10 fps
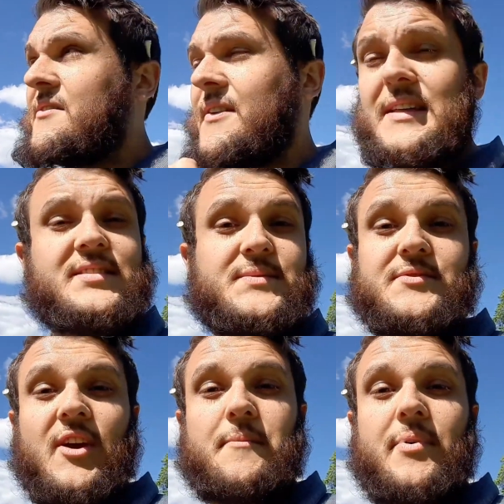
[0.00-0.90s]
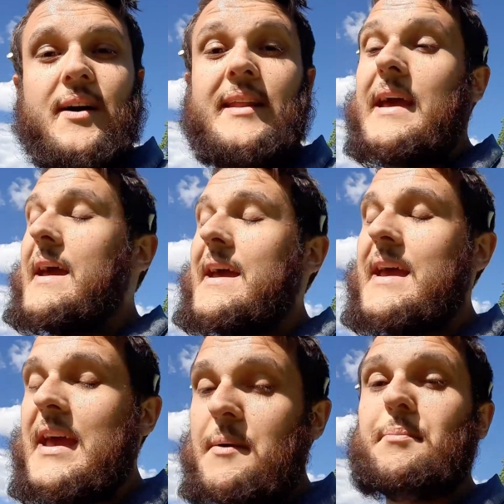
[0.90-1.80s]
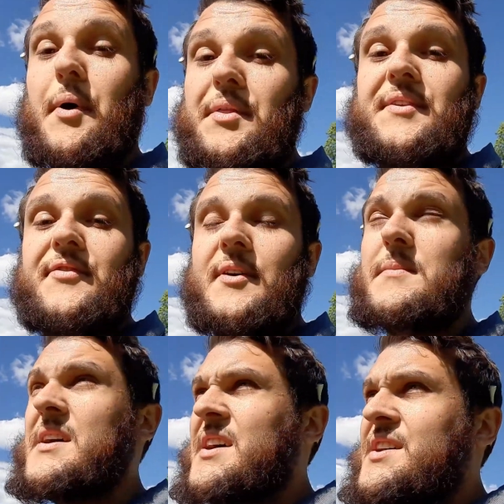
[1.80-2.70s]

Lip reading: find the subscribe button, hit both of them,